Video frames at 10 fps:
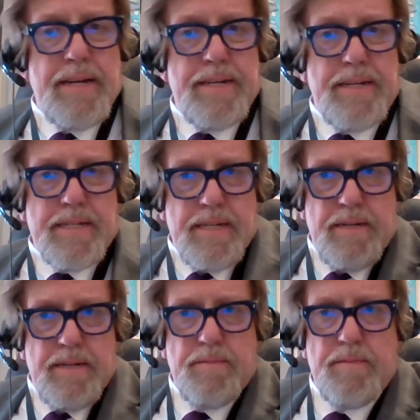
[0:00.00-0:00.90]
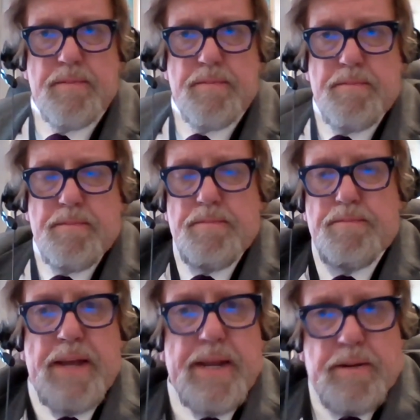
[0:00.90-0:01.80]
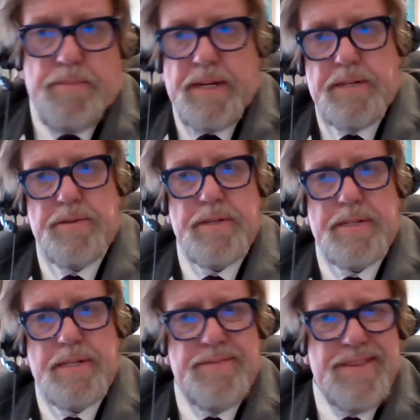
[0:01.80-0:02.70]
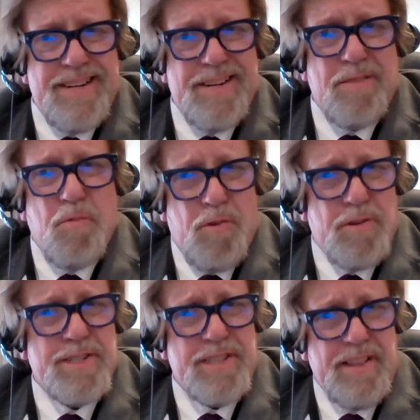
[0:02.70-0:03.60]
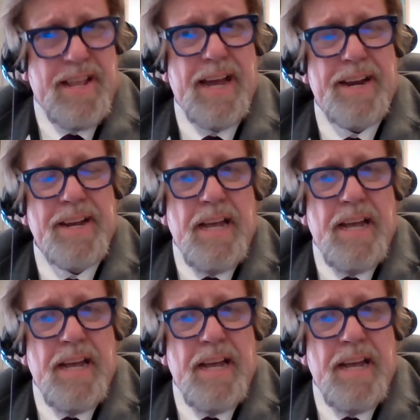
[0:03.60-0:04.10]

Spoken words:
just to paint a picture that's even a little worse than that,